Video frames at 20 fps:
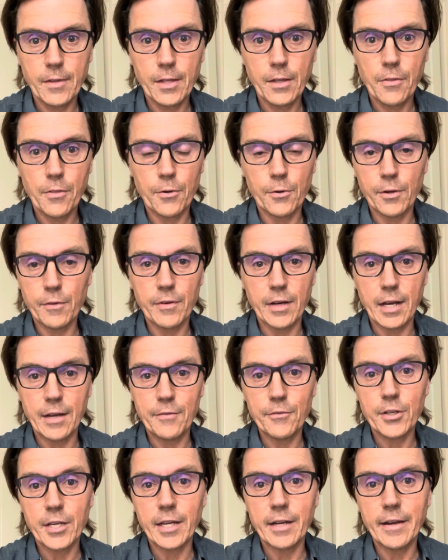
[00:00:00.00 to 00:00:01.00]
35
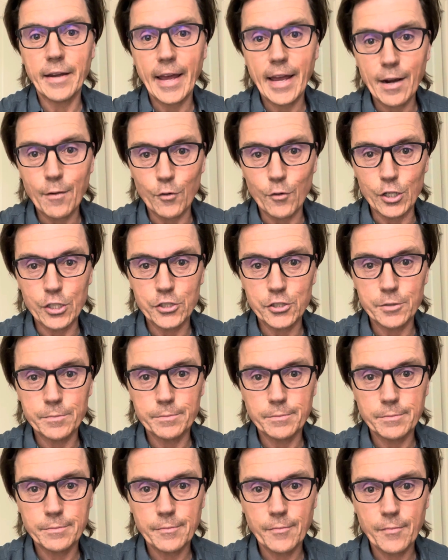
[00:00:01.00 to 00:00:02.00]
to get an average.
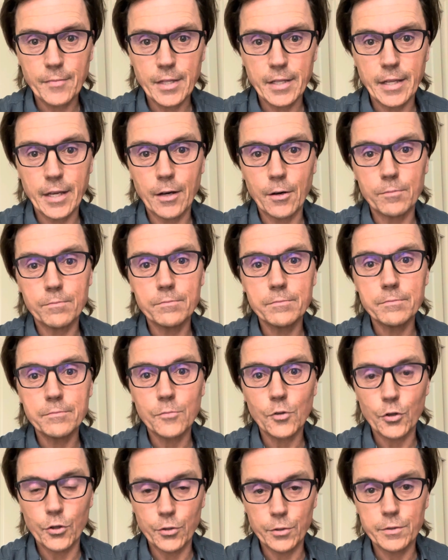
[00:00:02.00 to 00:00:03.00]
Now,
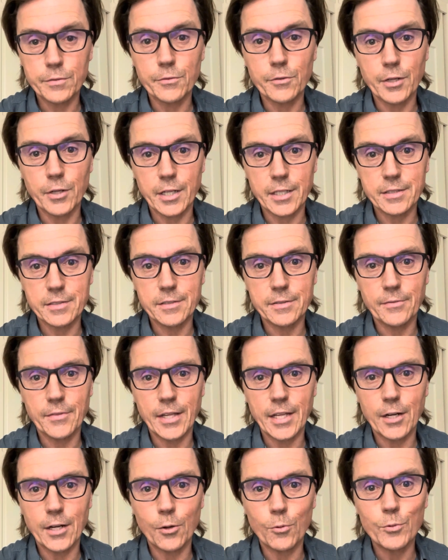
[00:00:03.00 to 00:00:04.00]
good news for us,
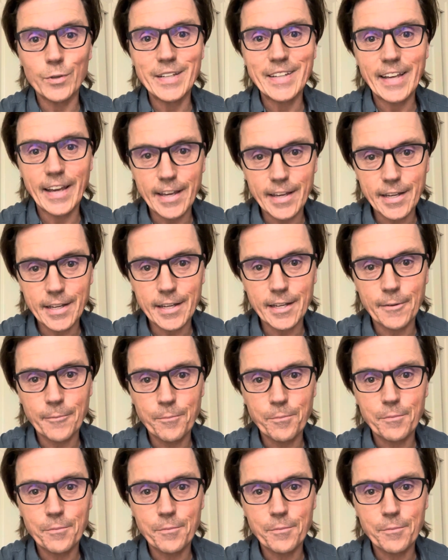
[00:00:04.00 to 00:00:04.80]
they don't take,